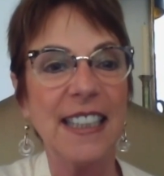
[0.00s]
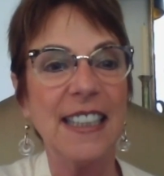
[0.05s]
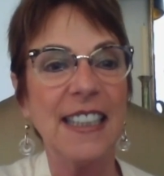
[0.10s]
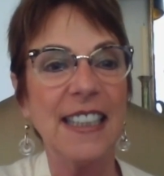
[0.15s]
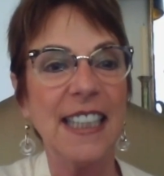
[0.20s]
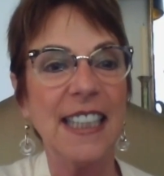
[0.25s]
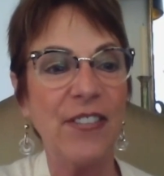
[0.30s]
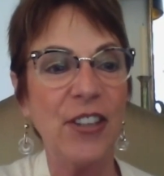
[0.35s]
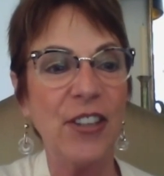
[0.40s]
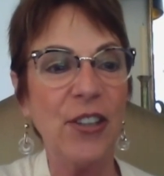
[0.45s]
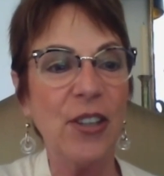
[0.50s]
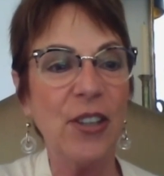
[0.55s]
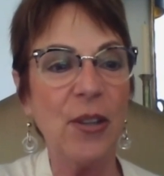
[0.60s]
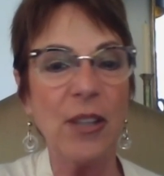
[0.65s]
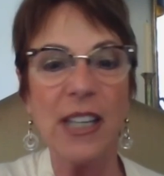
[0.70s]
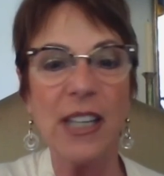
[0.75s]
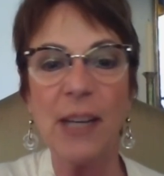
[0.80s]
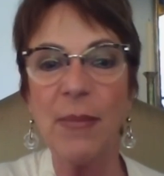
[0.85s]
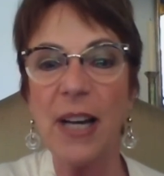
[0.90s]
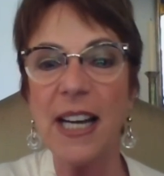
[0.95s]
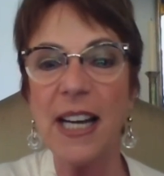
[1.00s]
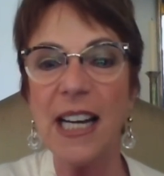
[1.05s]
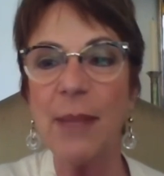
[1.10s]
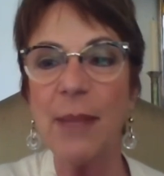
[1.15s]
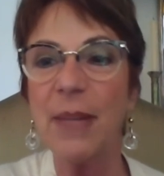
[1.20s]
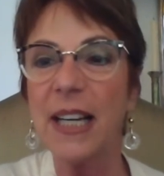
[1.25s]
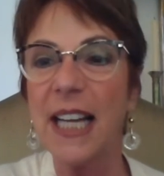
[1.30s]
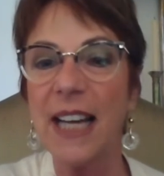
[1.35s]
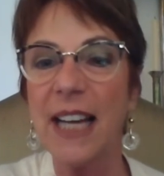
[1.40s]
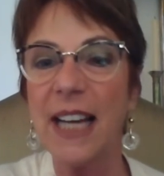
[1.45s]
If you don't come on, I'm
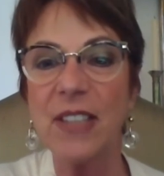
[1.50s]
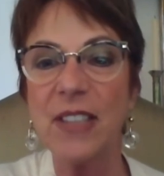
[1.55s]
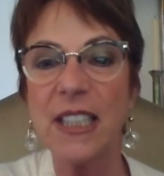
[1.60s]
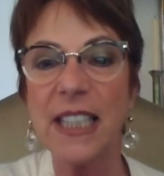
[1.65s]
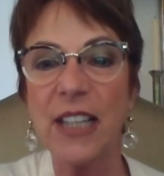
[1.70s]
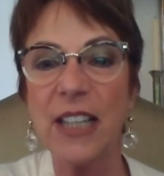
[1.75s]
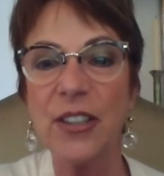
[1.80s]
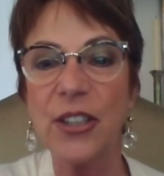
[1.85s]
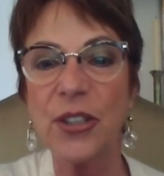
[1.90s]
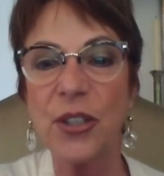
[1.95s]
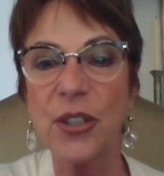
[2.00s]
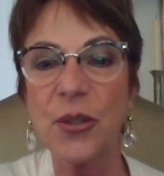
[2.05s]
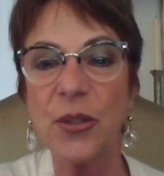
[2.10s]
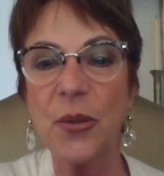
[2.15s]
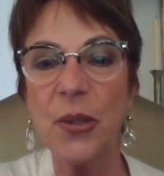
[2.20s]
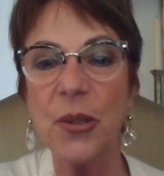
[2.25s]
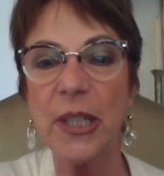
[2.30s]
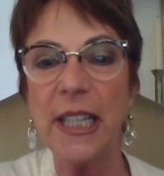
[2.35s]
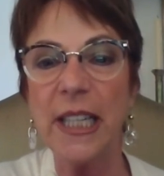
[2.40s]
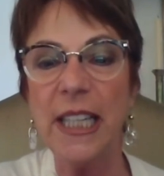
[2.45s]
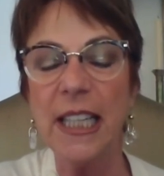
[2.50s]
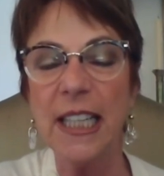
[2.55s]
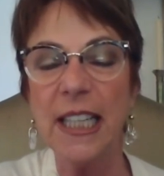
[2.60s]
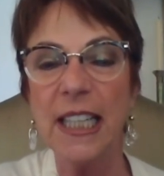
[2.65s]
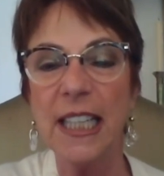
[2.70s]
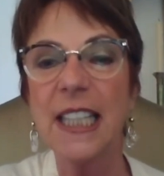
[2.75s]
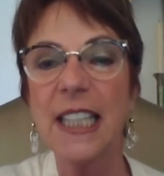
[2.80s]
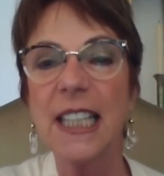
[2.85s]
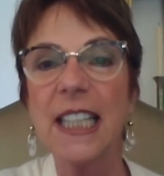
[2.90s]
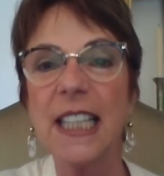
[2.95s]
going to have to tell your story.
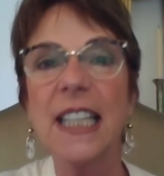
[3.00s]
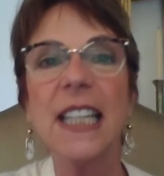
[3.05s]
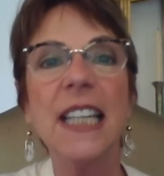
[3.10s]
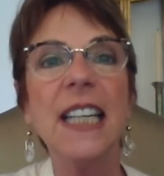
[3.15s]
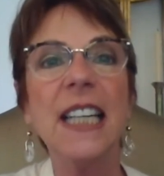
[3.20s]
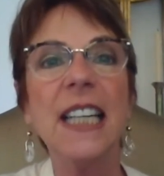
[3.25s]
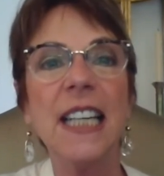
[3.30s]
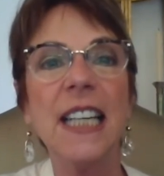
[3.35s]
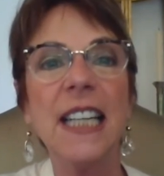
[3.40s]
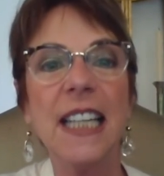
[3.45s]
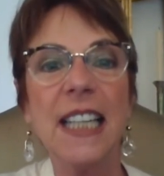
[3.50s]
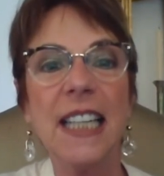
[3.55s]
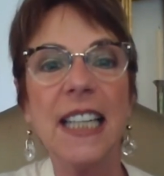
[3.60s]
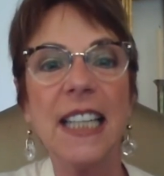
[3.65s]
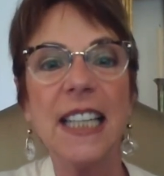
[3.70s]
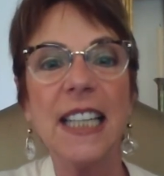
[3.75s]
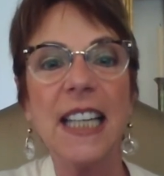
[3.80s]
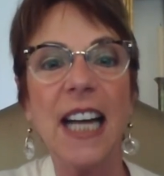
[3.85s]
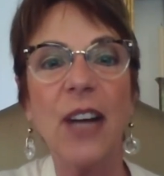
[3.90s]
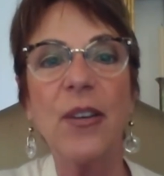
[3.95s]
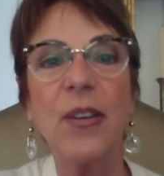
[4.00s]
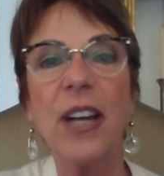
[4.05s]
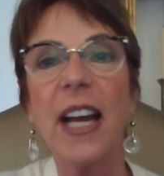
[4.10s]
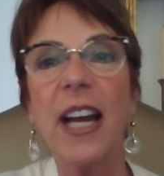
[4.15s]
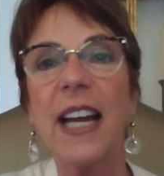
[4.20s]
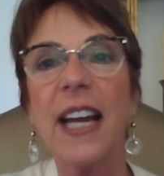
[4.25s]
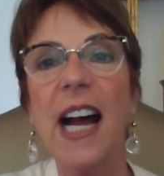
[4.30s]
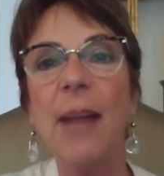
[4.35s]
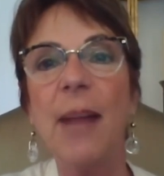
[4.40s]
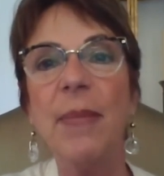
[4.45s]

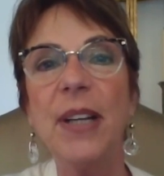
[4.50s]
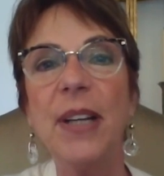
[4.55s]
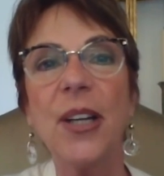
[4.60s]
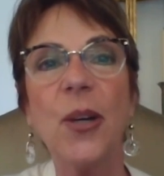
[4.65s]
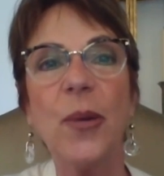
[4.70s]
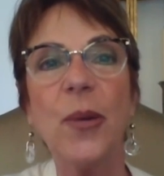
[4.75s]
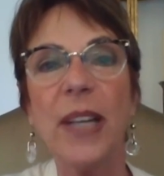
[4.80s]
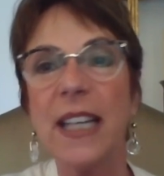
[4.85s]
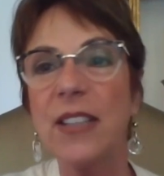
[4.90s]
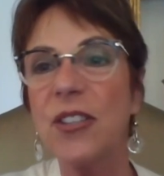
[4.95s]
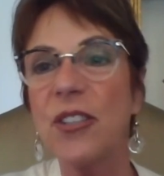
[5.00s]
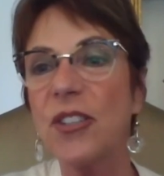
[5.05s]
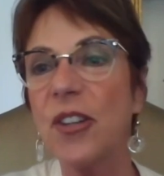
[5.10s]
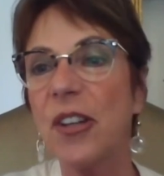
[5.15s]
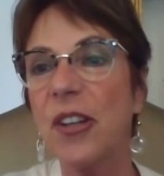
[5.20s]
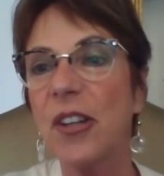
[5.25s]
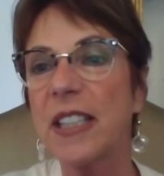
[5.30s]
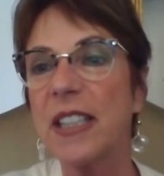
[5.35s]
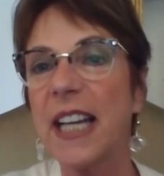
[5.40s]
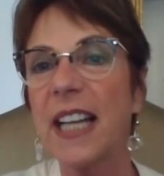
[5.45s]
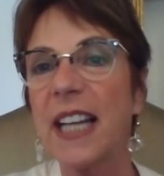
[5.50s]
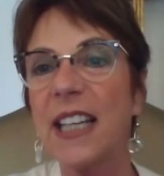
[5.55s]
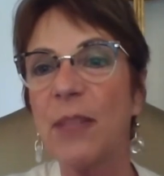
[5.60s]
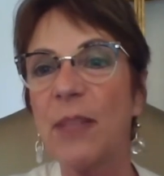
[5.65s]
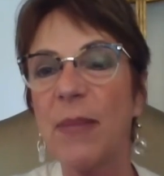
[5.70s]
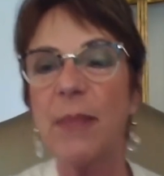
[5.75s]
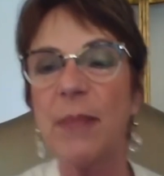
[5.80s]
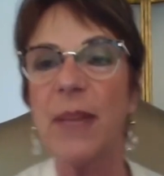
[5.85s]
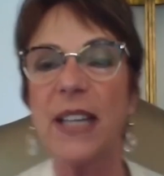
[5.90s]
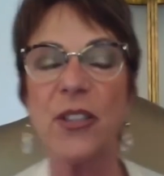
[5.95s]
Okay, I'm going to go ahead and start telling
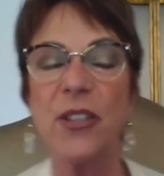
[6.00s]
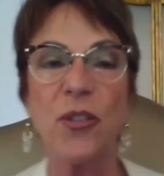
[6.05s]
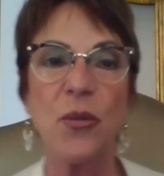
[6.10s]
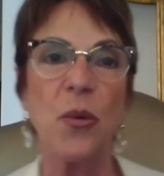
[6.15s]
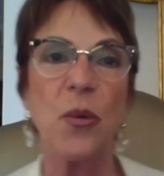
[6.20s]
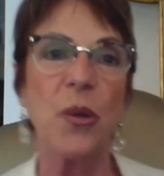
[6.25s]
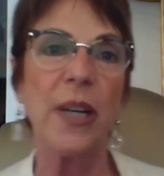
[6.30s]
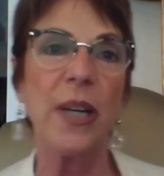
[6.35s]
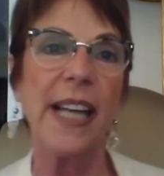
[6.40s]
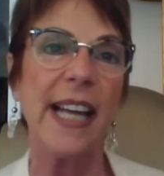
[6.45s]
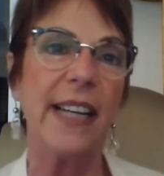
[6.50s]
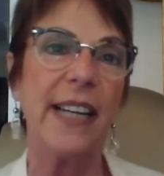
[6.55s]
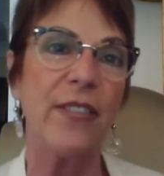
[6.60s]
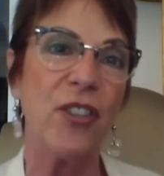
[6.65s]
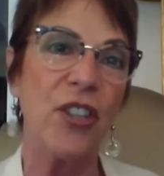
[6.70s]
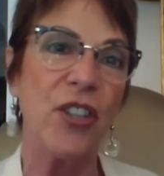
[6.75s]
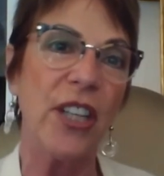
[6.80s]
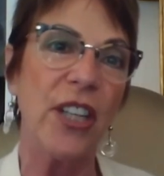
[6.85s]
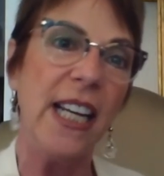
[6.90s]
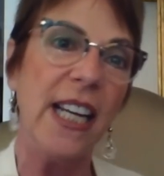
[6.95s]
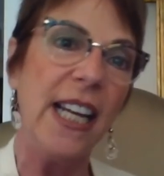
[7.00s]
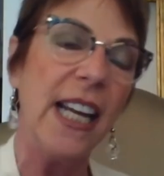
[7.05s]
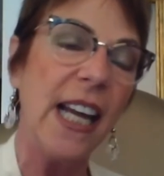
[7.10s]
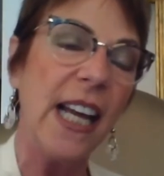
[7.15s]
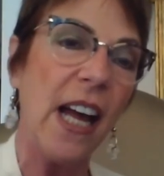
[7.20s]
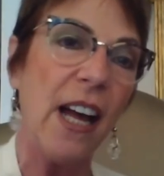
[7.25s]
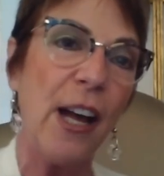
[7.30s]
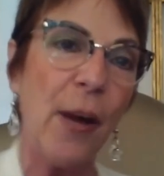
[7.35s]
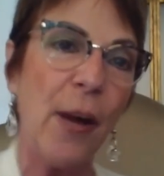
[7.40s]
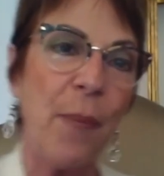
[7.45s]
May's story, and if she
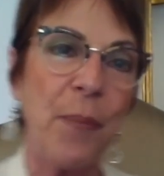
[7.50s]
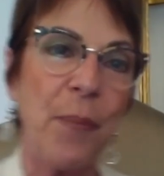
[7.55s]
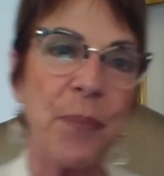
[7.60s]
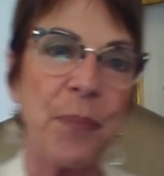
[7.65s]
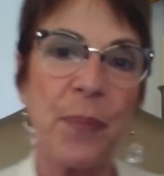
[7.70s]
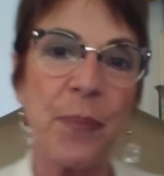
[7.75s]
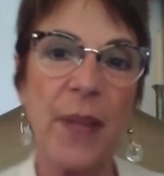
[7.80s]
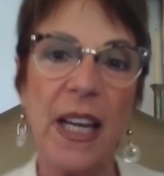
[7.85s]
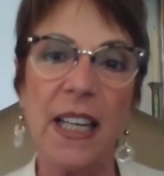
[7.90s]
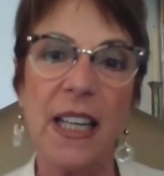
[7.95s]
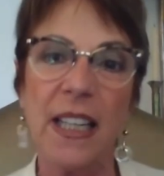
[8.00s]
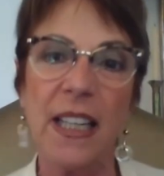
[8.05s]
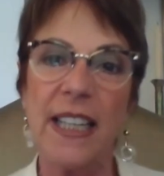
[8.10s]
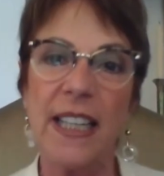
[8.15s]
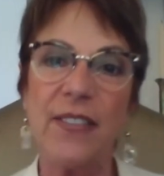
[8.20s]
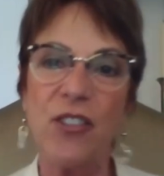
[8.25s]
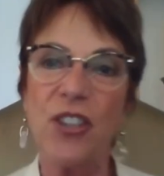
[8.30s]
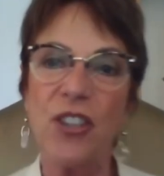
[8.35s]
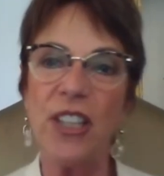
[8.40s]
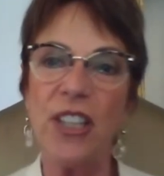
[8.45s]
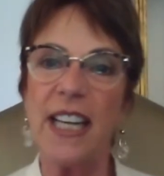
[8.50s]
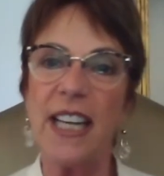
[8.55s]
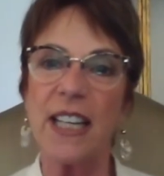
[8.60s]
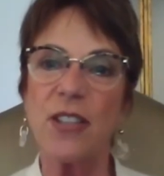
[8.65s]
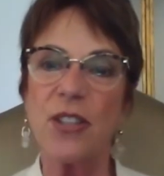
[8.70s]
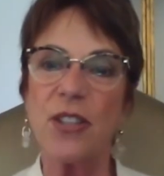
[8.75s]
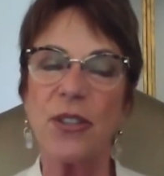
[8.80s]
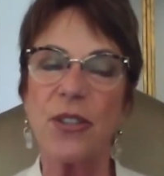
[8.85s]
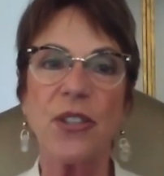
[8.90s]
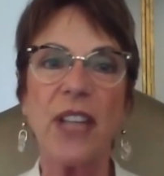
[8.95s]

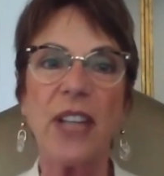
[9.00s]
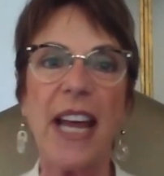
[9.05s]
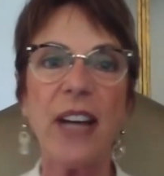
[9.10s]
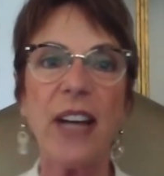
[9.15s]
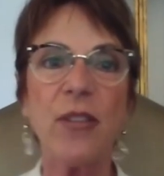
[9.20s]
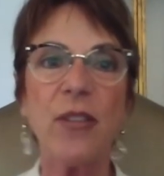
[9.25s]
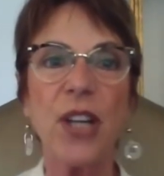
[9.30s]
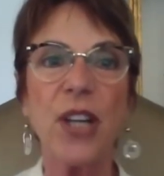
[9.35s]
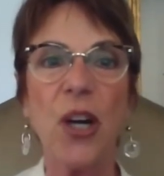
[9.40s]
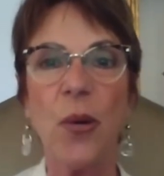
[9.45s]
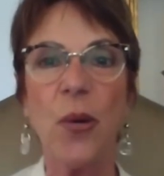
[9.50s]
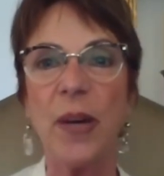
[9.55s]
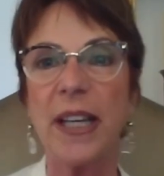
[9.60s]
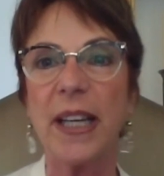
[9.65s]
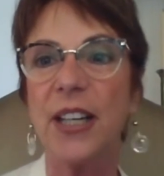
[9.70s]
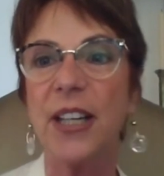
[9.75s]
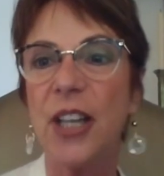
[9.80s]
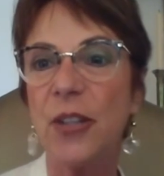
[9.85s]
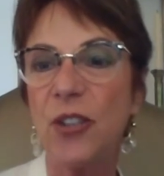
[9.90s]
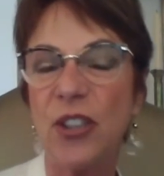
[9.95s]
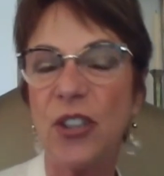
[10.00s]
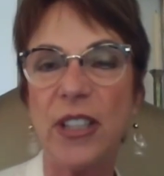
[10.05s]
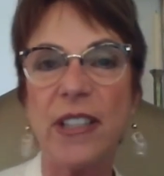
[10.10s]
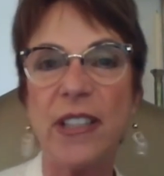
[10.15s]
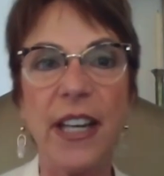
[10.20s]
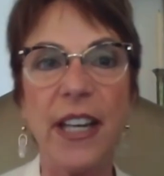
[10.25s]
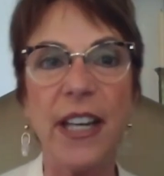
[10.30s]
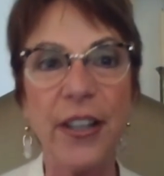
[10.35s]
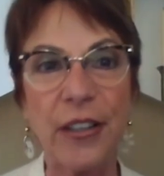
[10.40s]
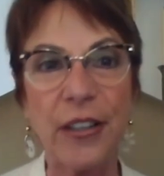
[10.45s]
gets her sound going, I know she's
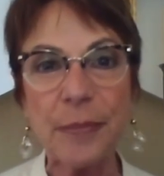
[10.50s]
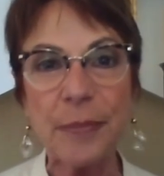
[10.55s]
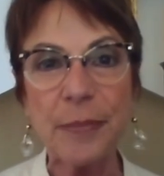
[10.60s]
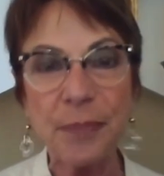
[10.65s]
here.